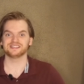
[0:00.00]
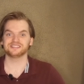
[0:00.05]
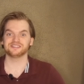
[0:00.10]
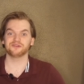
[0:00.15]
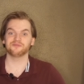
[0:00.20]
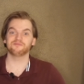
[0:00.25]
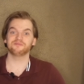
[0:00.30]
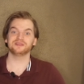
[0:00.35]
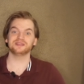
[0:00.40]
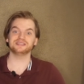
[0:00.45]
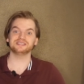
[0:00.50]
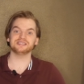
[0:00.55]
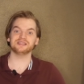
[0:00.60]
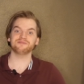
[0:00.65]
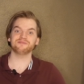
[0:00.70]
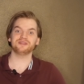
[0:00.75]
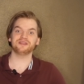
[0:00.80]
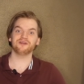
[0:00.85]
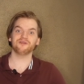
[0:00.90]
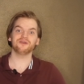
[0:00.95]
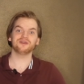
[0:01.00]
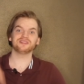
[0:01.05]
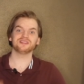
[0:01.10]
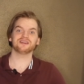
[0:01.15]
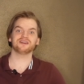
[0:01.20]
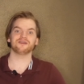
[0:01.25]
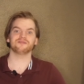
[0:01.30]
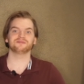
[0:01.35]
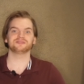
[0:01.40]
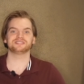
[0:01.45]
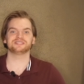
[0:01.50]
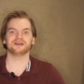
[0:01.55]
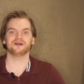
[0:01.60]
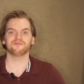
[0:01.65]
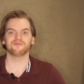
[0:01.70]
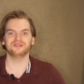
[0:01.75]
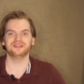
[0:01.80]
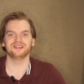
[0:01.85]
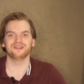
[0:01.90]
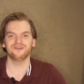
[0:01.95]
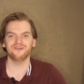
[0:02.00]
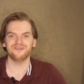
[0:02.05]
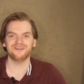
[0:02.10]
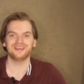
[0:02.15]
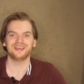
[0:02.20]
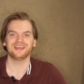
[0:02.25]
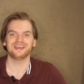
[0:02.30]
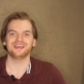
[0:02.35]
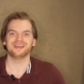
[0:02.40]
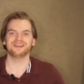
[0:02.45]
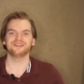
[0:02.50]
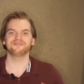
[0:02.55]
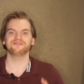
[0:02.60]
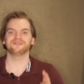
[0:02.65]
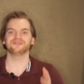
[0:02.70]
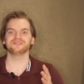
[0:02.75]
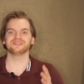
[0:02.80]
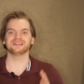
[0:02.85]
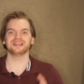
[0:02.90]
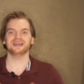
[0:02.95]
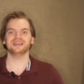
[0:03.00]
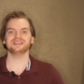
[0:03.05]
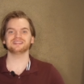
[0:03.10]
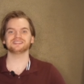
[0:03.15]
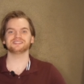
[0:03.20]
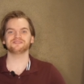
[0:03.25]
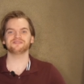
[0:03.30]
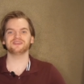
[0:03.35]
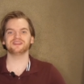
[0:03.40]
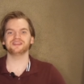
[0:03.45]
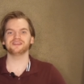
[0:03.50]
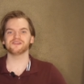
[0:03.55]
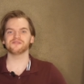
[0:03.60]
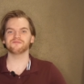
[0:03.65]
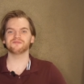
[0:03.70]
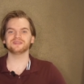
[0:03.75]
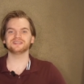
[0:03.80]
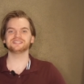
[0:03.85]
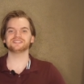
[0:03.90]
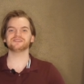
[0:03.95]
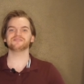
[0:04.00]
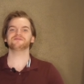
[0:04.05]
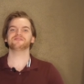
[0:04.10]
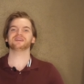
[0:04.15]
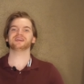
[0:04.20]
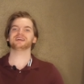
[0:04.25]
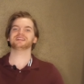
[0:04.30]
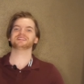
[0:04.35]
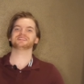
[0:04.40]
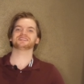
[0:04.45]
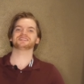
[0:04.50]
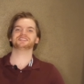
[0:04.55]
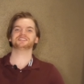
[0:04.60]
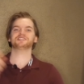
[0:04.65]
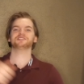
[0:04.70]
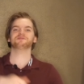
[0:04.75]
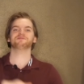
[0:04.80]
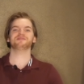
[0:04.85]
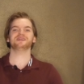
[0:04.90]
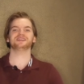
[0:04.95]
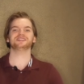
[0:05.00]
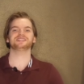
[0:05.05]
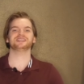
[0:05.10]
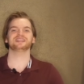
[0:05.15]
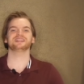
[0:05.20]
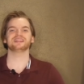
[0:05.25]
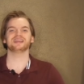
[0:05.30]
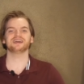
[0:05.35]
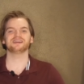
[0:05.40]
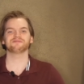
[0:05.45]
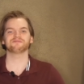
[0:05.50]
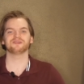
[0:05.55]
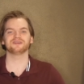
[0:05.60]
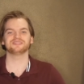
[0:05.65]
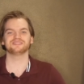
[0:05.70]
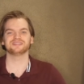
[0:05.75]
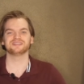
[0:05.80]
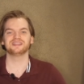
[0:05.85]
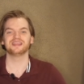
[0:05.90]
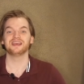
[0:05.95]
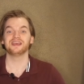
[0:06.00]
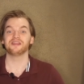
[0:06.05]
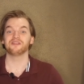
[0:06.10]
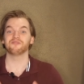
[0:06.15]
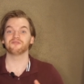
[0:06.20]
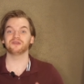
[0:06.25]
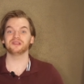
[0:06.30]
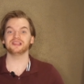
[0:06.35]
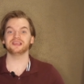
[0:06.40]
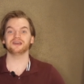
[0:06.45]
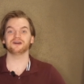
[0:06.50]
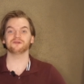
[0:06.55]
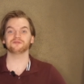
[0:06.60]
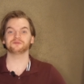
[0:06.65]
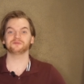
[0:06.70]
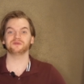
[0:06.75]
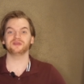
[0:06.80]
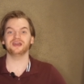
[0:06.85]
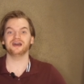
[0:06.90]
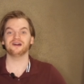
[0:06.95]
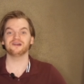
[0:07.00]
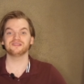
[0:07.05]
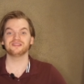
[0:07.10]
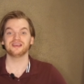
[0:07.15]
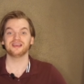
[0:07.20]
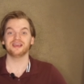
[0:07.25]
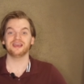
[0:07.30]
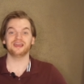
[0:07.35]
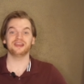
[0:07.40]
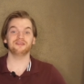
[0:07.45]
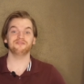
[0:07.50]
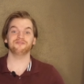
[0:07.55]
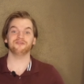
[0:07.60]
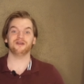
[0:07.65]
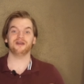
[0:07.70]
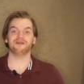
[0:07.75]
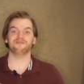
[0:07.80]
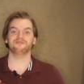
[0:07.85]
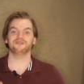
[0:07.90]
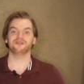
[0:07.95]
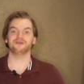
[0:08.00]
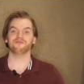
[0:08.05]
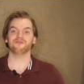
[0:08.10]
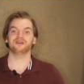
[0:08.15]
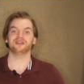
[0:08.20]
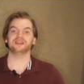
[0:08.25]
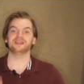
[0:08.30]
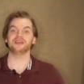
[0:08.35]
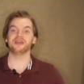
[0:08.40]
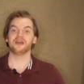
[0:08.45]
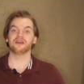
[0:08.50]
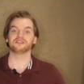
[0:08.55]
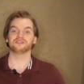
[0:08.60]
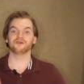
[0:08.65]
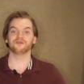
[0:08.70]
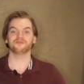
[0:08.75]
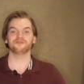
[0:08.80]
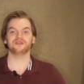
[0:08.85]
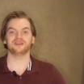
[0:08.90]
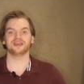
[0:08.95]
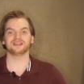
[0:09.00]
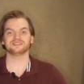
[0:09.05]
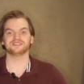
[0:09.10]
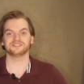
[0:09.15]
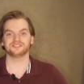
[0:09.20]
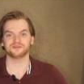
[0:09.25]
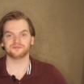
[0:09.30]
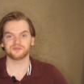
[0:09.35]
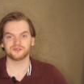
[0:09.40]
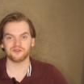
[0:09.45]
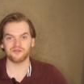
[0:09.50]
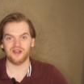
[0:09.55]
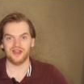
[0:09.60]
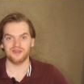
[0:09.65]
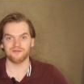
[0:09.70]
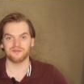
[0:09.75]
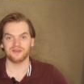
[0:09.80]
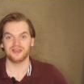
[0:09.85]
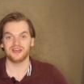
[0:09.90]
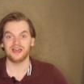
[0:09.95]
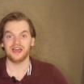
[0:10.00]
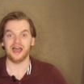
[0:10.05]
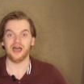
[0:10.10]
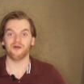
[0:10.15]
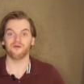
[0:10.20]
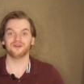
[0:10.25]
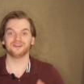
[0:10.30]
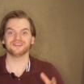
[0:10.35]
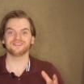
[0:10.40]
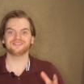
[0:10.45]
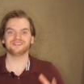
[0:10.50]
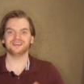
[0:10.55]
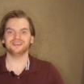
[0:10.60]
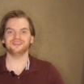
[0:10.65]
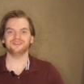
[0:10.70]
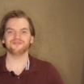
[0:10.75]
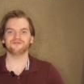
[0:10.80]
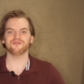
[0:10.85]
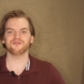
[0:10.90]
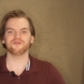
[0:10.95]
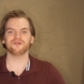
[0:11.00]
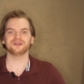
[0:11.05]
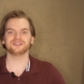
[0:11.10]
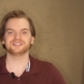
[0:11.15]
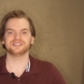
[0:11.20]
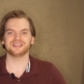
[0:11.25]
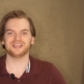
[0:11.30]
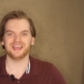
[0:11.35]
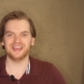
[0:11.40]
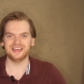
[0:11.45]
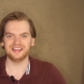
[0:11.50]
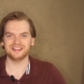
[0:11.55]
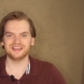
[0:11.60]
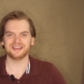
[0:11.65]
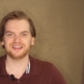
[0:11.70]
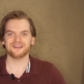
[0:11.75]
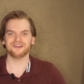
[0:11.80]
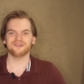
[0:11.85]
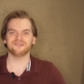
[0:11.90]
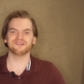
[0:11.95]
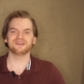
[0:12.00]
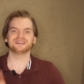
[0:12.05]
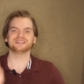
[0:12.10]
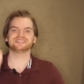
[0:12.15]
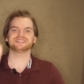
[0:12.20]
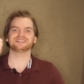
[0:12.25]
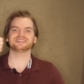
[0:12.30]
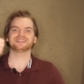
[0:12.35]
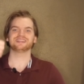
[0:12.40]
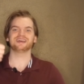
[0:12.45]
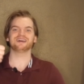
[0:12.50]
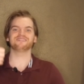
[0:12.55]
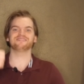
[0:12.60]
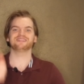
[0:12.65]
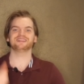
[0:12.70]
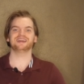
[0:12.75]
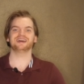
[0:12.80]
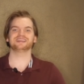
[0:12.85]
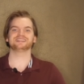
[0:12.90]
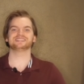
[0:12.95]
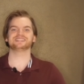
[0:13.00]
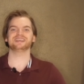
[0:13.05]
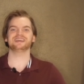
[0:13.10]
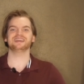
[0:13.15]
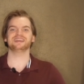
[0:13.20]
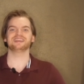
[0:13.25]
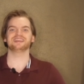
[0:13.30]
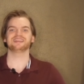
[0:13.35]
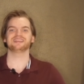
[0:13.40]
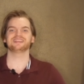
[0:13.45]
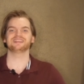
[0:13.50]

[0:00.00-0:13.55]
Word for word: So please let me know in the comments down below. And if you like this video, please don't forget to smash that like button. Really helps me out. And if you haven't already, don't forget to subscribe. I want to thank you for watching, and like always, have a nice day.